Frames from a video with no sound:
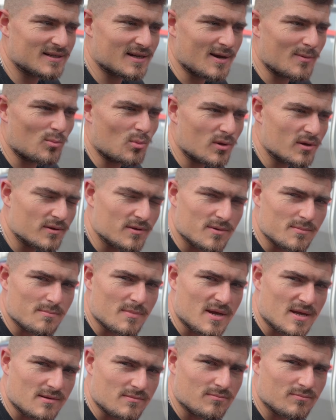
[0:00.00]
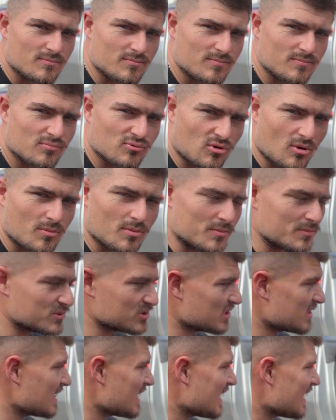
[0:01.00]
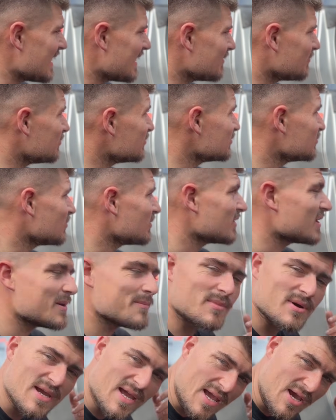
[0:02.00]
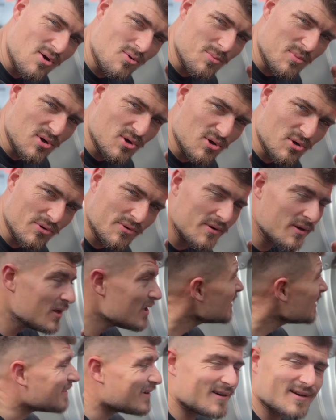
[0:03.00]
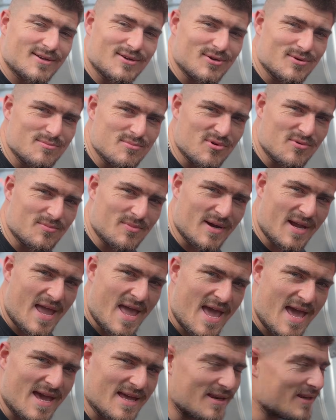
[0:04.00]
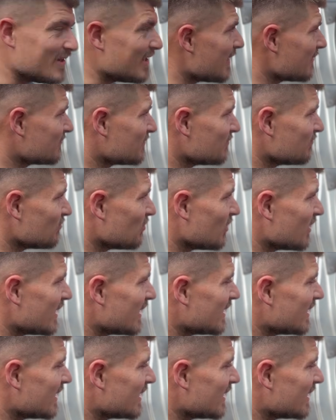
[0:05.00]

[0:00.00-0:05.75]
And one of the main problems I had was when I had my helmet on, I couldn't move my head left and right.